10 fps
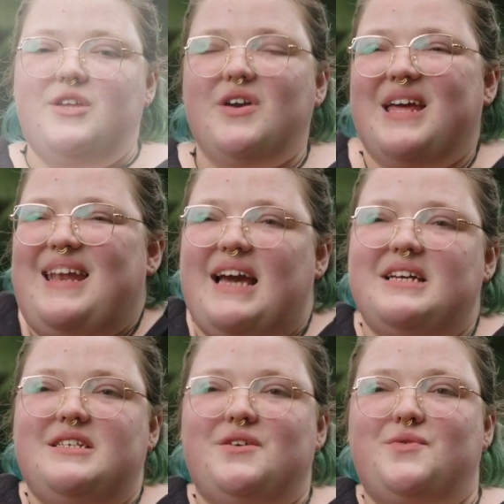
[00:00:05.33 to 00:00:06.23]
you
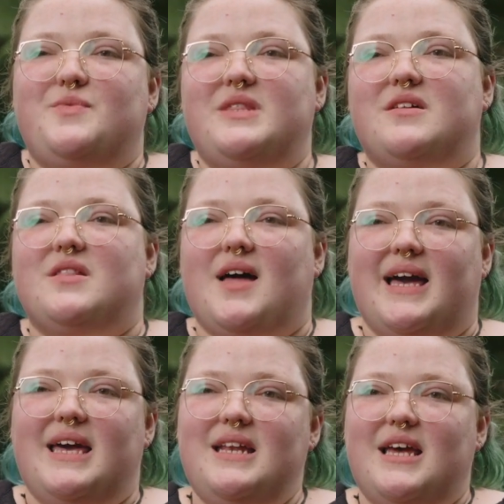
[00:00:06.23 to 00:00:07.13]
connect with a
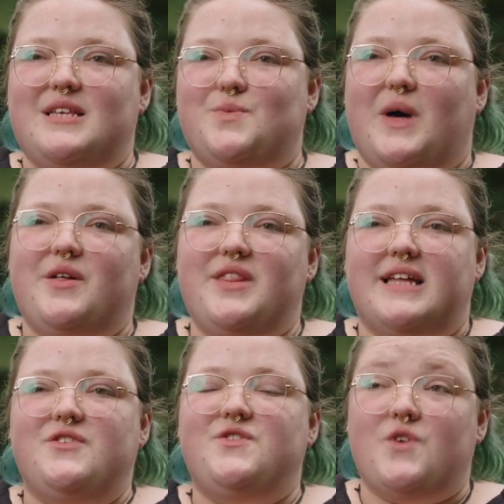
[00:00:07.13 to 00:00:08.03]
client as well,
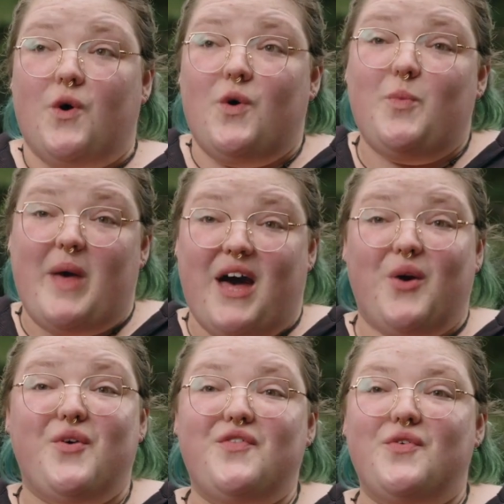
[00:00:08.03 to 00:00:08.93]
that's so
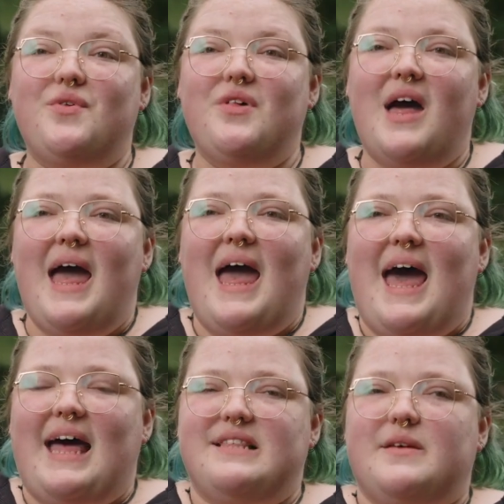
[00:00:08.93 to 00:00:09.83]
powerful.
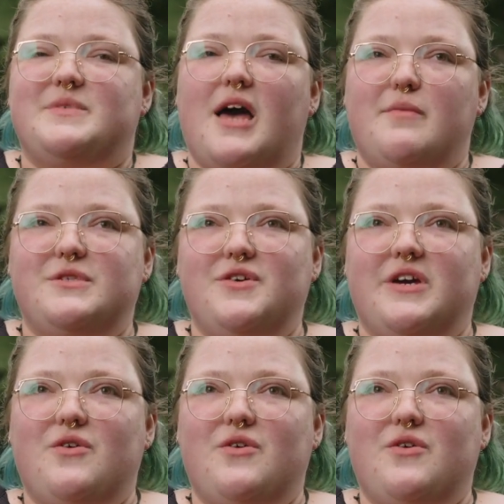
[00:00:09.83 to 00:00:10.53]
And sometimes you can